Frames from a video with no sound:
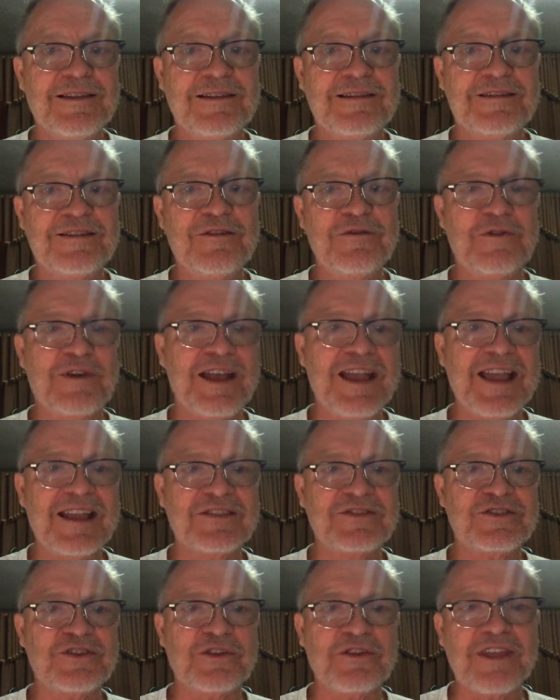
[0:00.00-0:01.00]
Don't
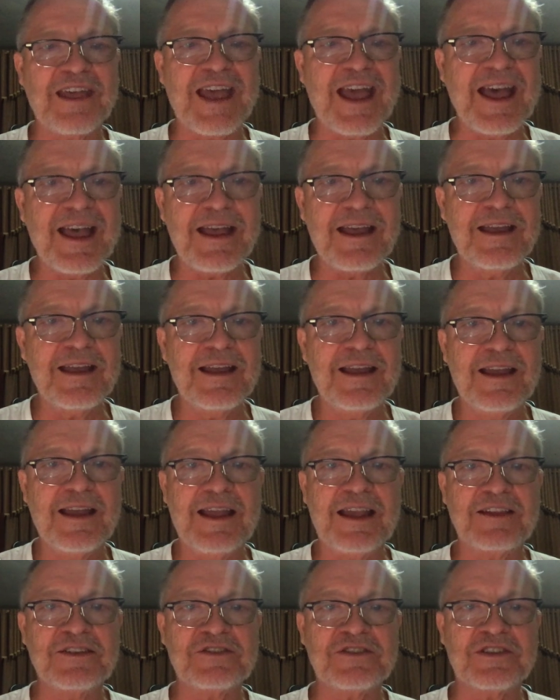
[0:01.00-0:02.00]
answer that,
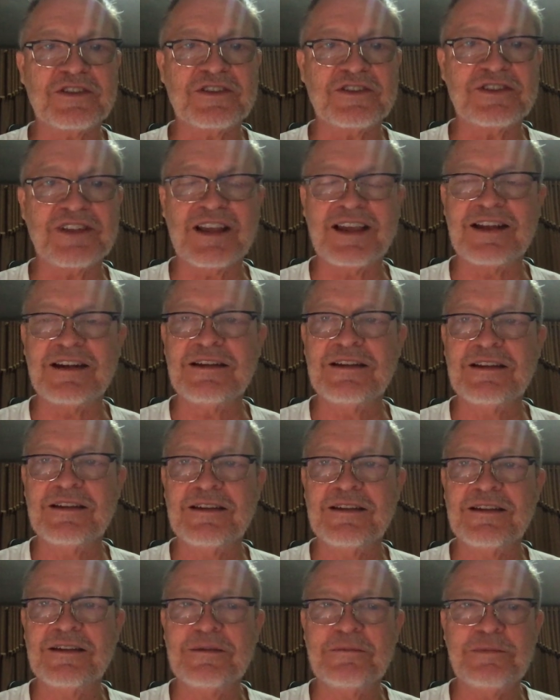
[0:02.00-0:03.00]
Hazel said.
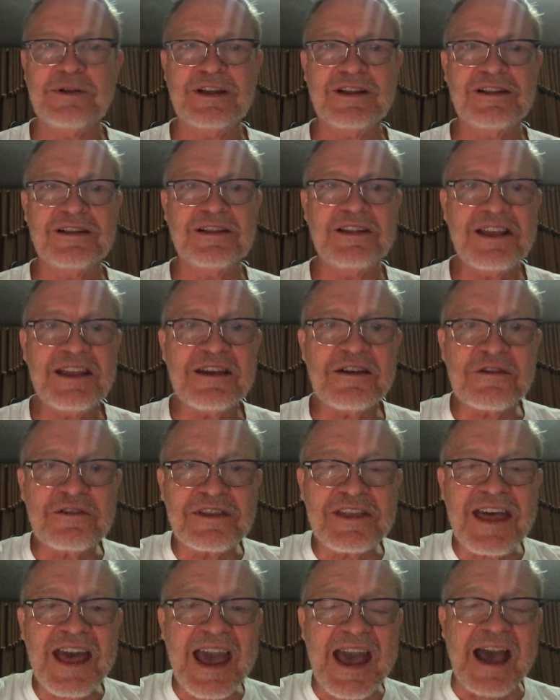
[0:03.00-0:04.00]
But Leo,
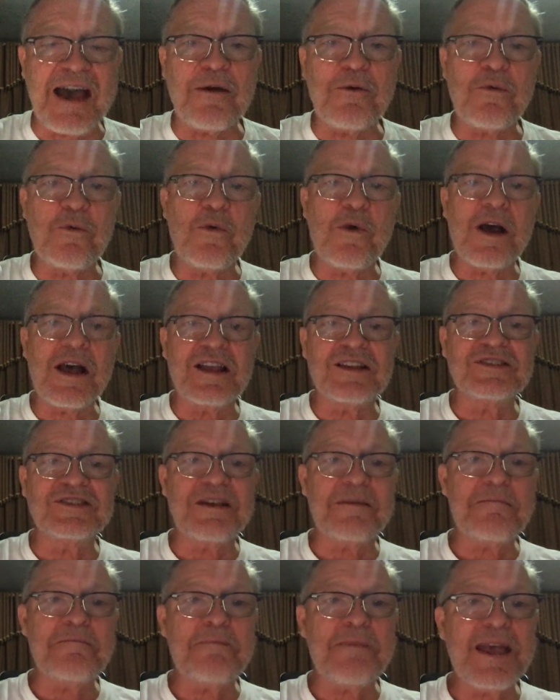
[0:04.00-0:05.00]
that was
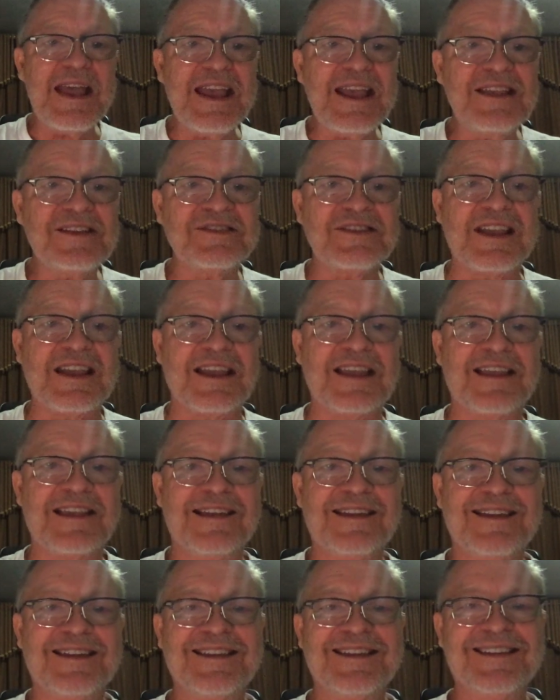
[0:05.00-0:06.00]
amazing.
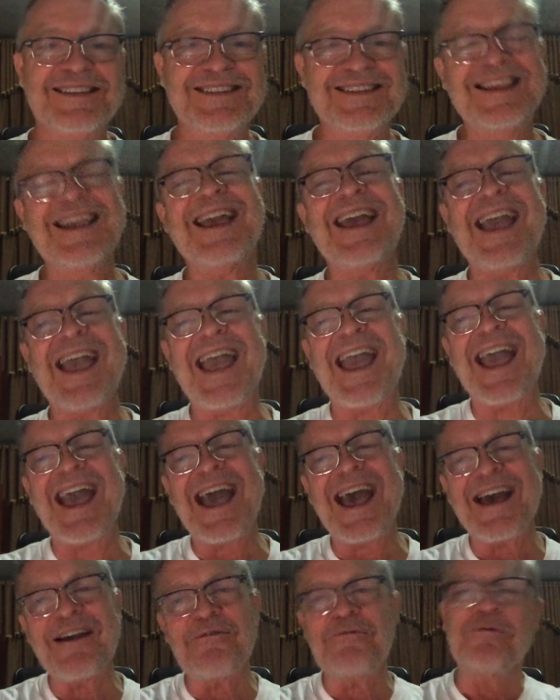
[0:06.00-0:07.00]

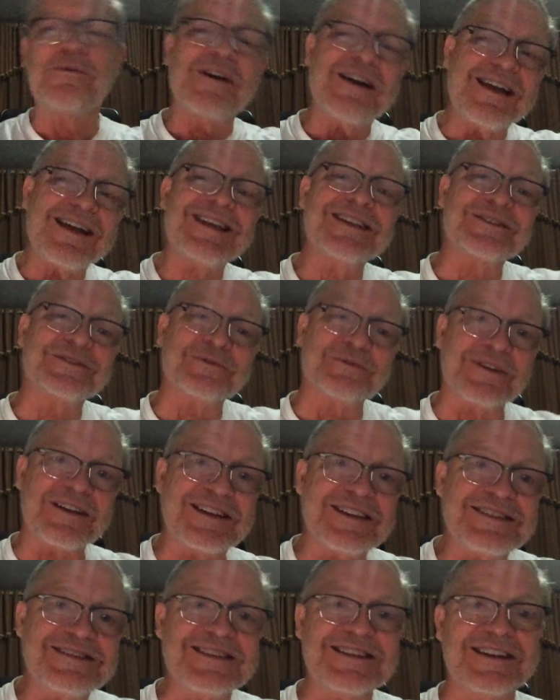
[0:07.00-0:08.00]
Yeah, it was,
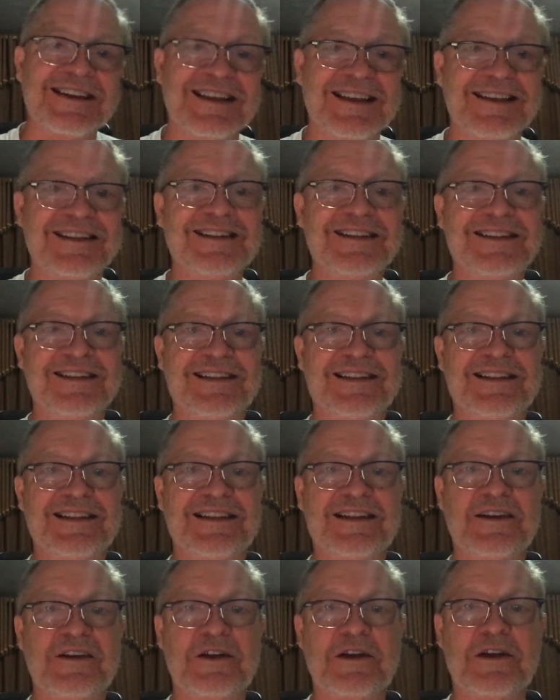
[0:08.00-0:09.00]
wasn't it?
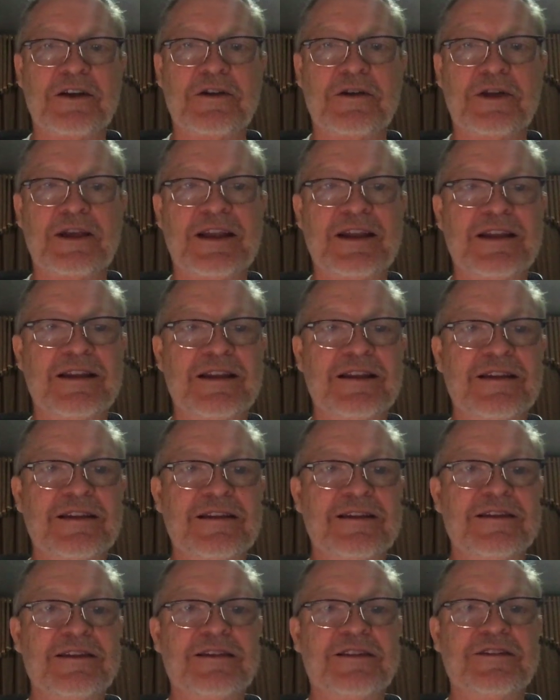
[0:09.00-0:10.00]
Leo agreed.
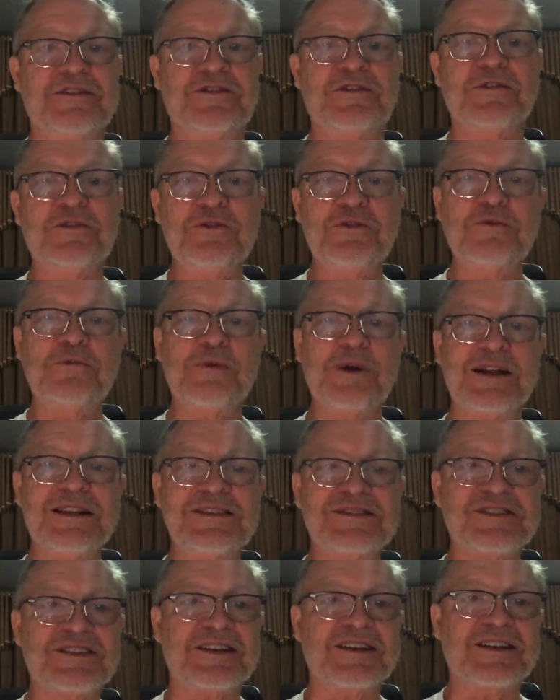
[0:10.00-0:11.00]
So who
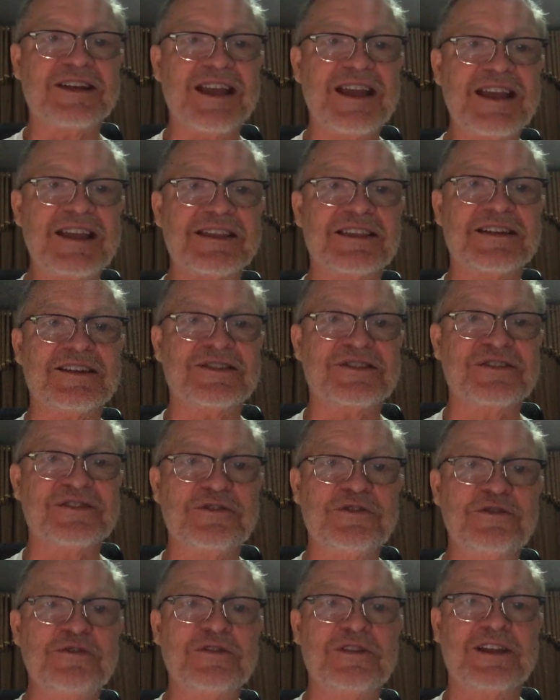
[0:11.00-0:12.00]
wants to take this
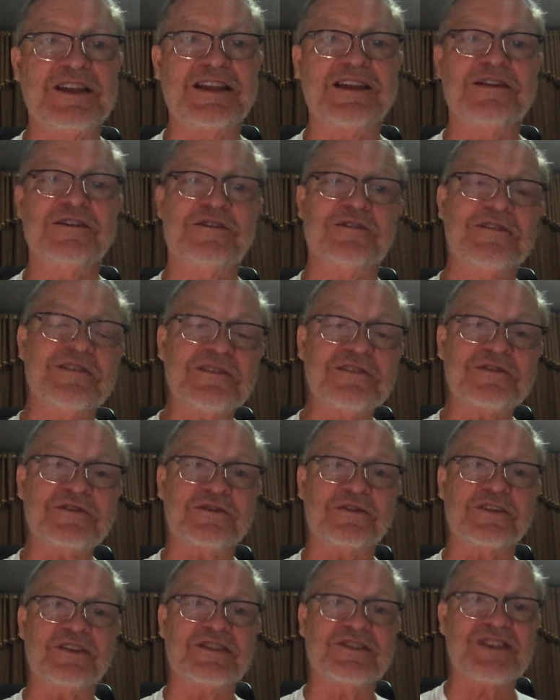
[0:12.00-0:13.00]
newly
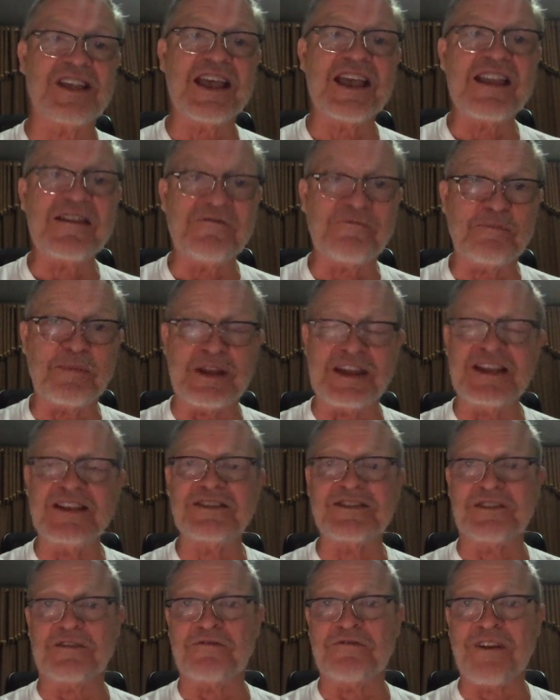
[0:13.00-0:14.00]
ultra-safe
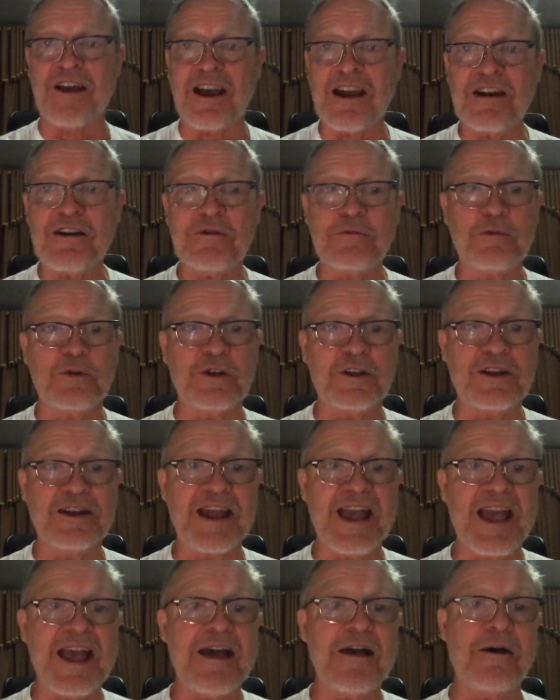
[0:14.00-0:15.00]
piece of firewood
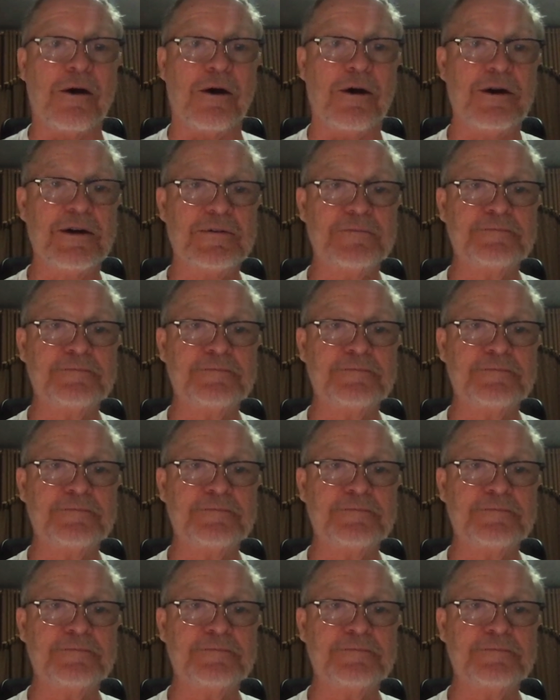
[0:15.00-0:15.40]
now?